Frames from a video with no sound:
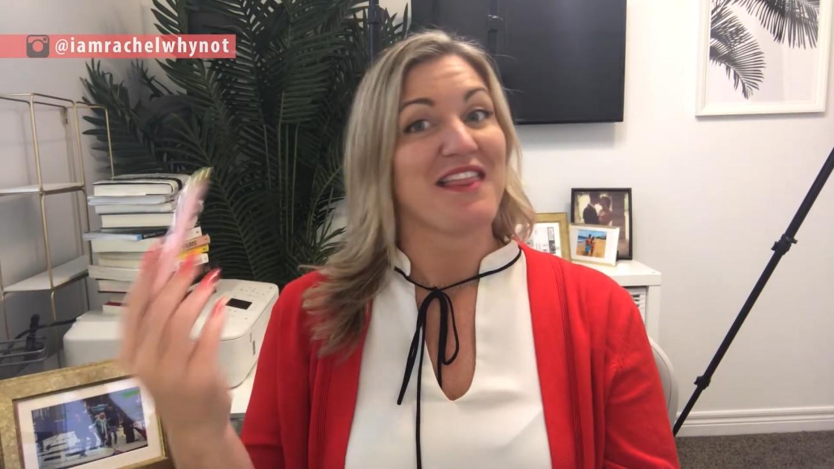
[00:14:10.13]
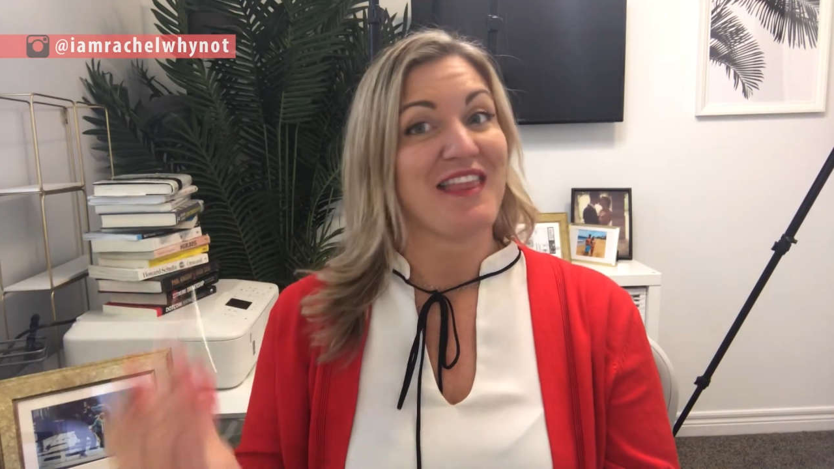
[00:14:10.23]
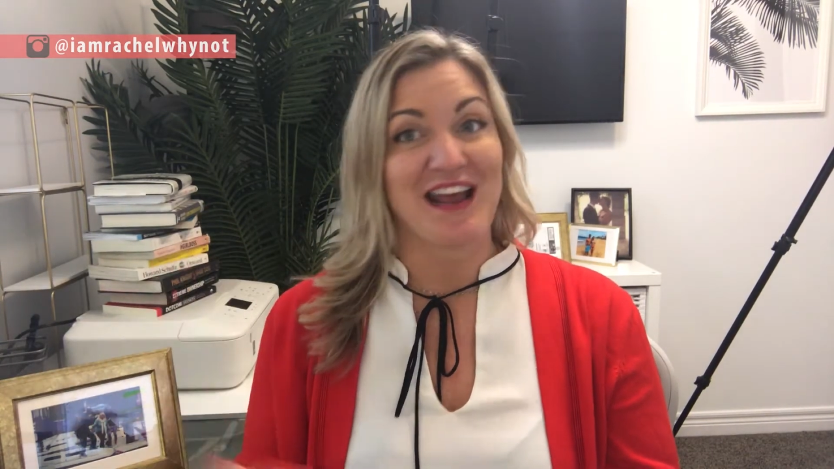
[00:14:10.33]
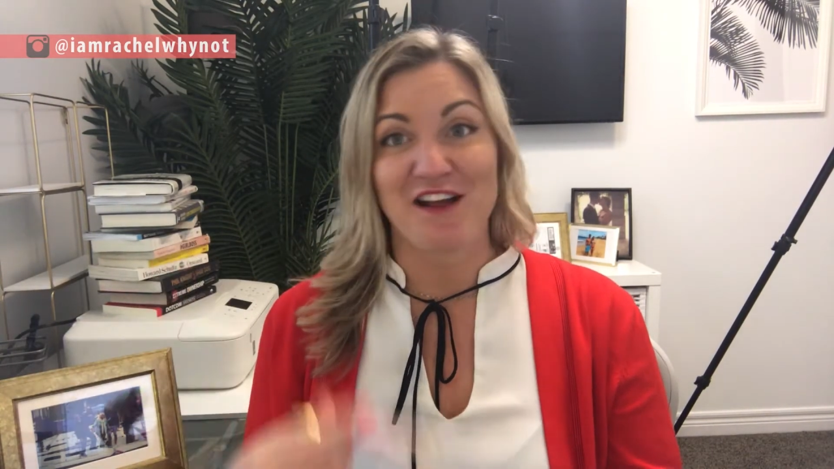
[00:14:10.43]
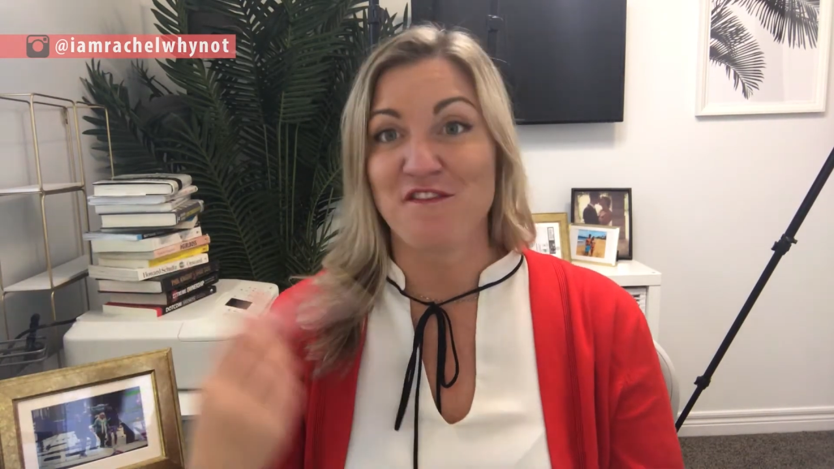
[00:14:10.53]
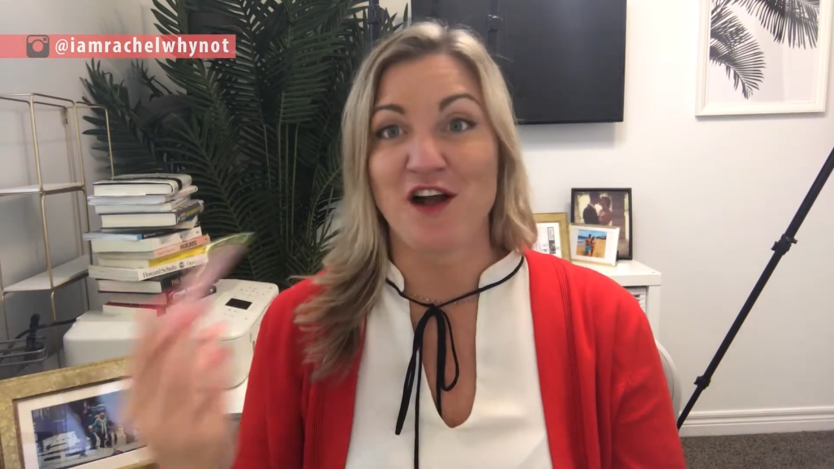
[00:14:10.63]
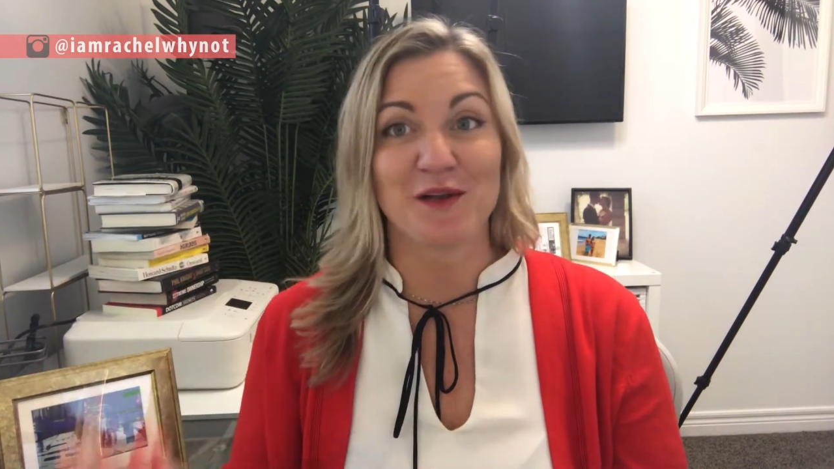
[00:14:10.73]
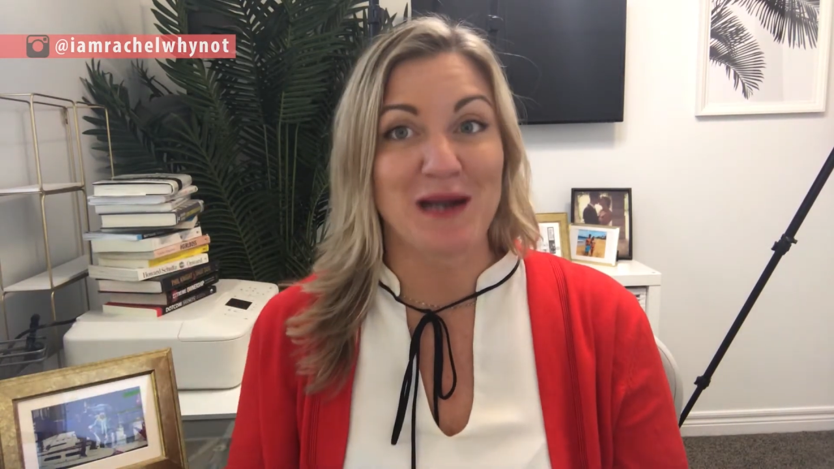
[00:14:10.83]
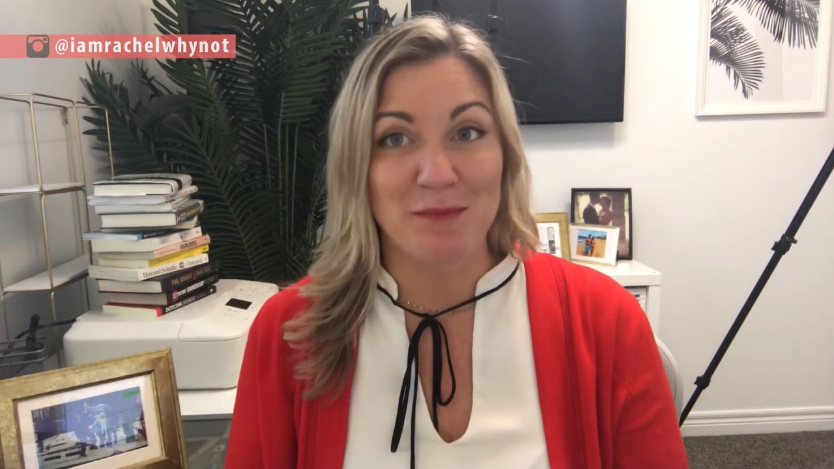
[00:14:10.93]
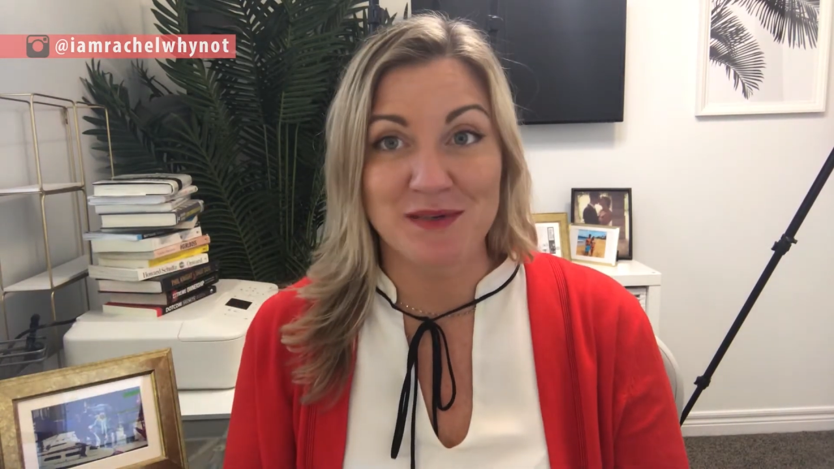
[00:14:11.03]
Then I
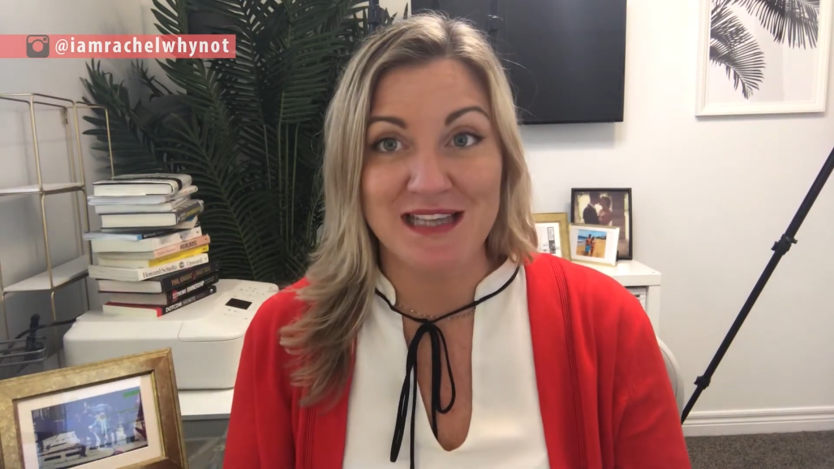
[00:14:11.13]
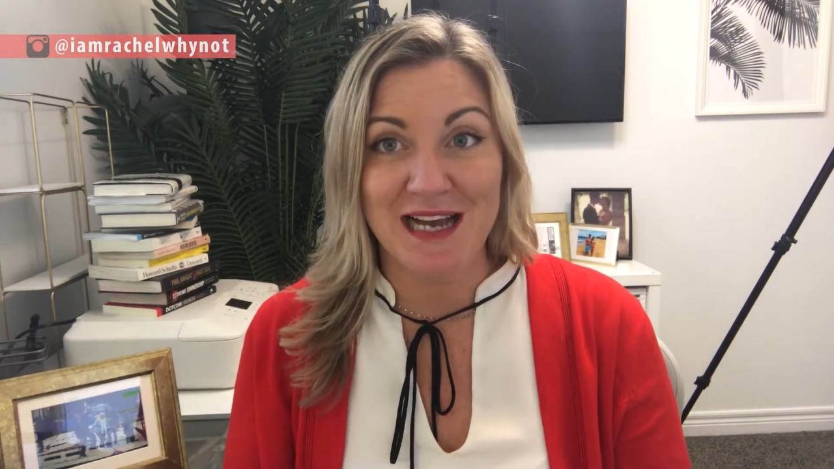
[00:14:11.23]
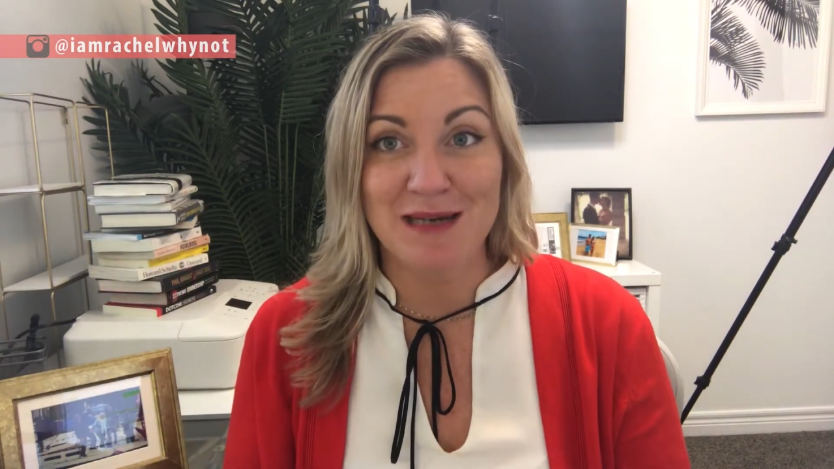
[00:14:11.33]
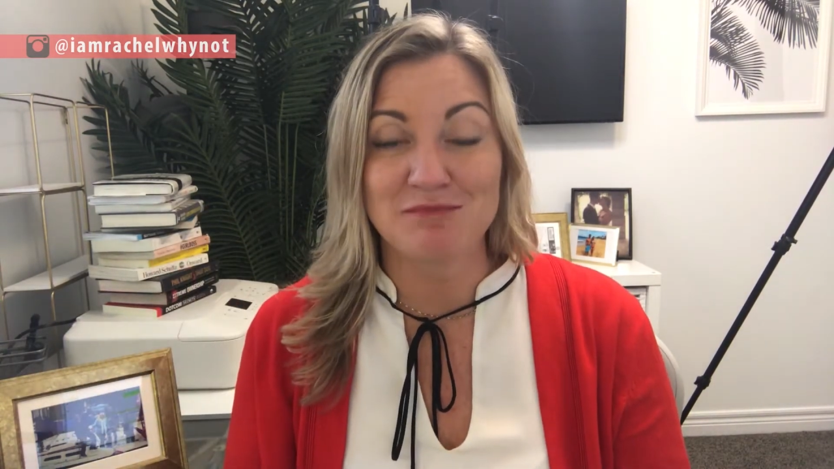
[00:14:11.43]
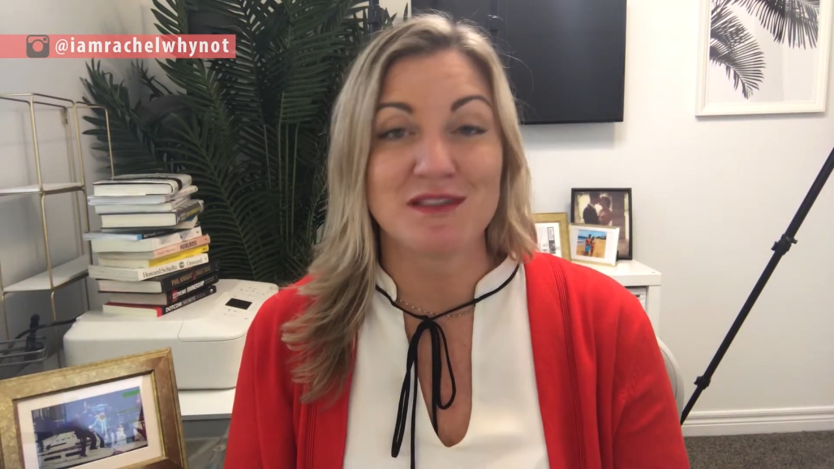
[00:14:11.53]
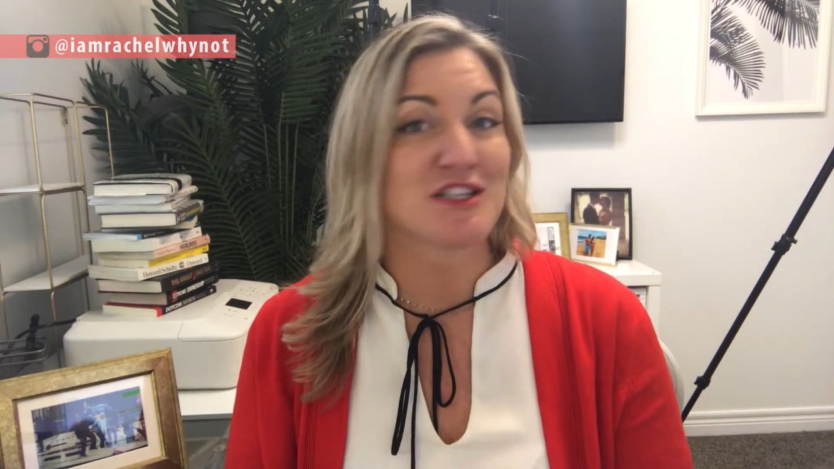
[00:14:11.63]
followed up with them,